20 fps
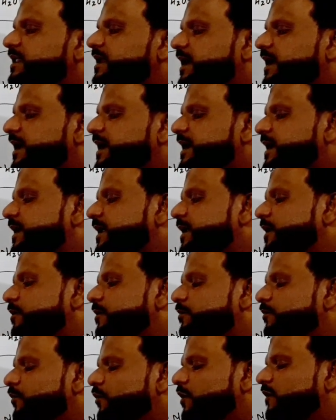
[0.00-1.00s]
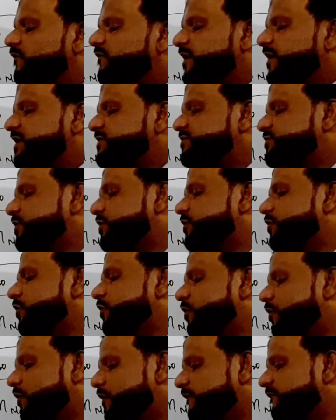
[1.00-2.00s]
that mole fraction
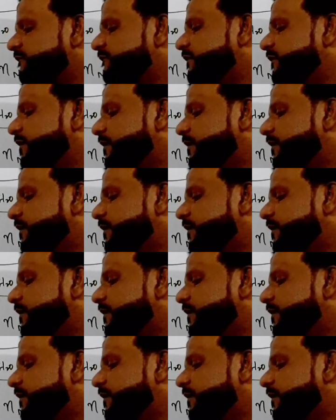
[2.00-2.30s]
of